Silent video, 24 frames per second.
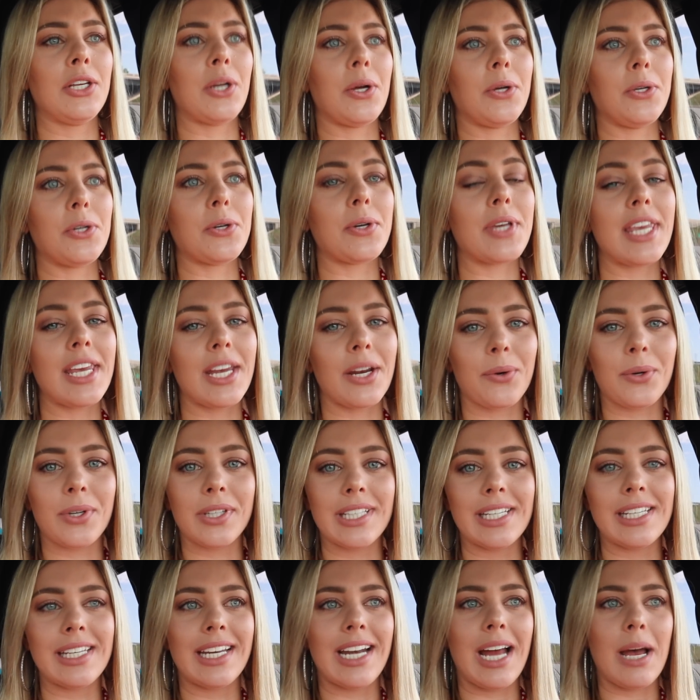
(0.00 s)
you know, you can't
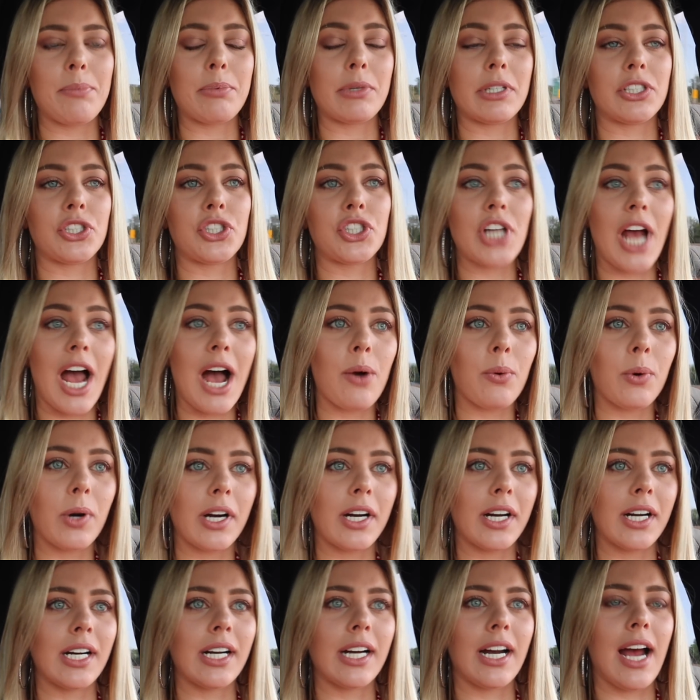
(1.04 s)
really get up and
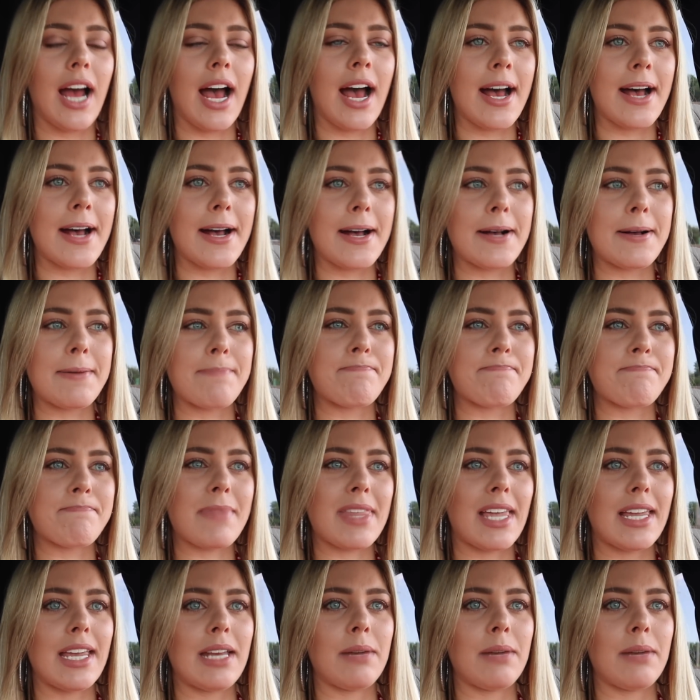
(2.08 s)
shower and